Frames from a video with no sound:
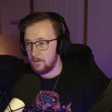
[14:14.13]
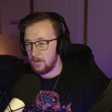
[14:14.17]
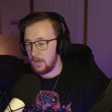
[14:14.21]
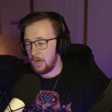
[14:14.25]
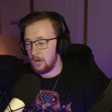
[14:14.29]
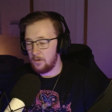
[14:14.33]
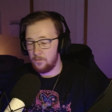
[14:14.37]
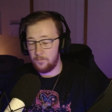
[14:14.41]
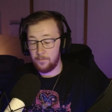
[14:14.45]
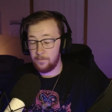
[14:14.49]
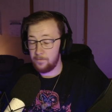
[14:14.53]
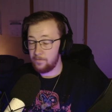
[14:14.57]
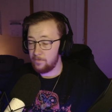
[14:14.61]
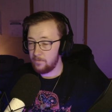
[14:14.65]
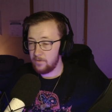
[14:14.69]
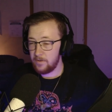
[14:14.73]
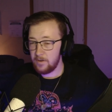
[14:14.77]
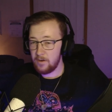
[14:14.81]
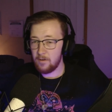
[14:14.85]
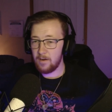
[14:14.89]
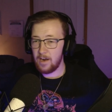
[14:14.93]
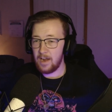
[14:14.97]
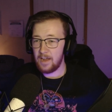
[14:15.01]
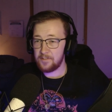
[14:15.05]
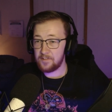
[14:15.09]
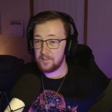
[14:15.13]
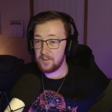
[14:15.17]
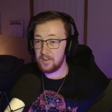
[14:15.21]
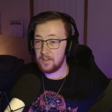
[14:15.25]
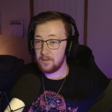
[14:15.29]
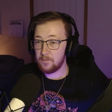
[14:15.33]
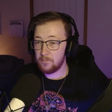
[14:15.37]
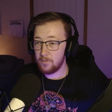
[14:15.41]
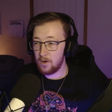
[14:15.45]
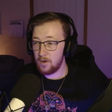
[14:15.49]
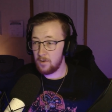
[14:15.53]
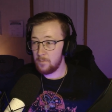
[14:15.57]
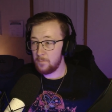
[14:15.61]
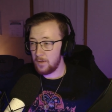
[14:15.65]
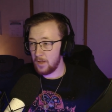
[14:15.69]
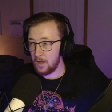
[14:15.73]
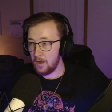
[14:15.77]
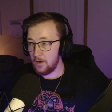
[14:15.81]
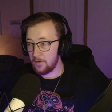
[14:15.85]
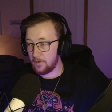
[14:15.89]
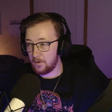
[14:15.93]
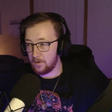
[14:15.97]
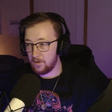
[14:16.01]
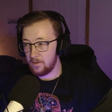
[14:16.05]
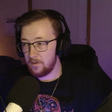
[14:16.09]
Oh, you're asking the wrong
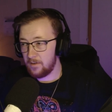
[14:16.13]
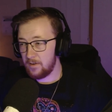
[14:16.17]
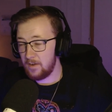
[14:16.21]
bloke.